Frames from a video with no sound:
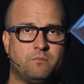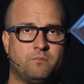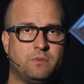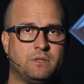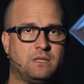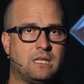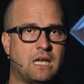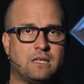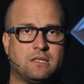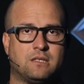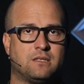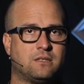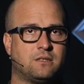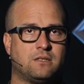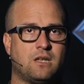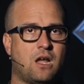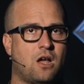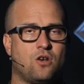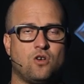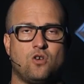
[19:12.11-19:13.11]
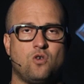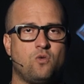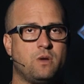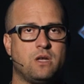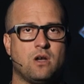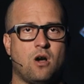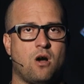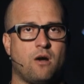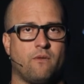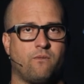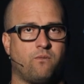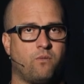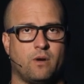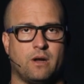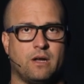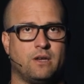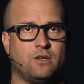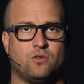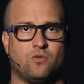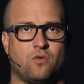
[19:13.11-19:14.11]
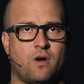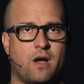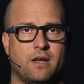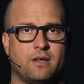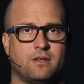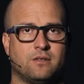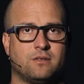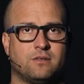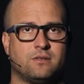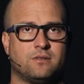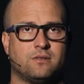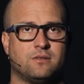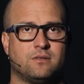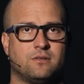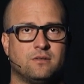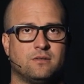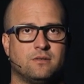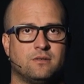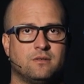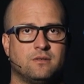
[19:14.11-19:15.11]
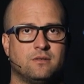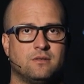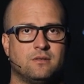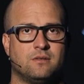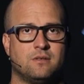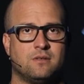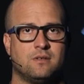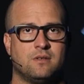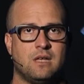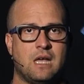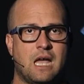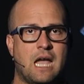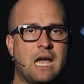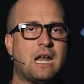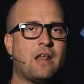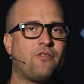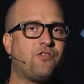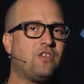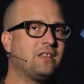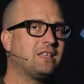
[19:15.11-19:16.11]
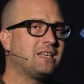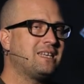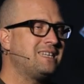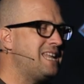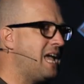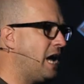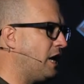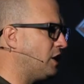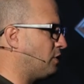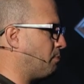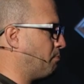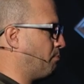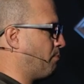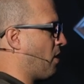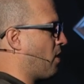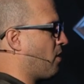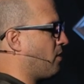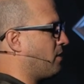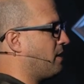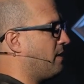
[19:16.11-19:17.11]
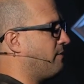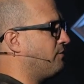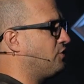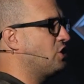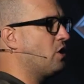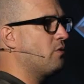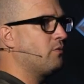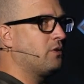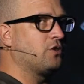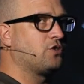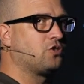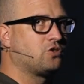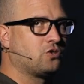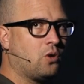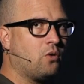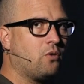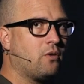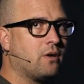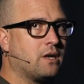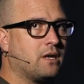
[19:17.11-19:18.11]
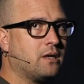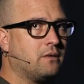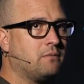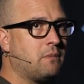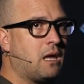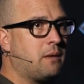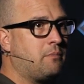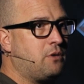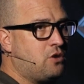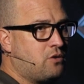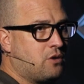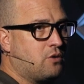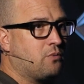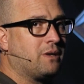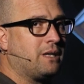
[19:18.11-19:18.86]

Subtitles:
But that's not who we are if we're in Christ. And I think the next part of Jonah's story, and maybe you can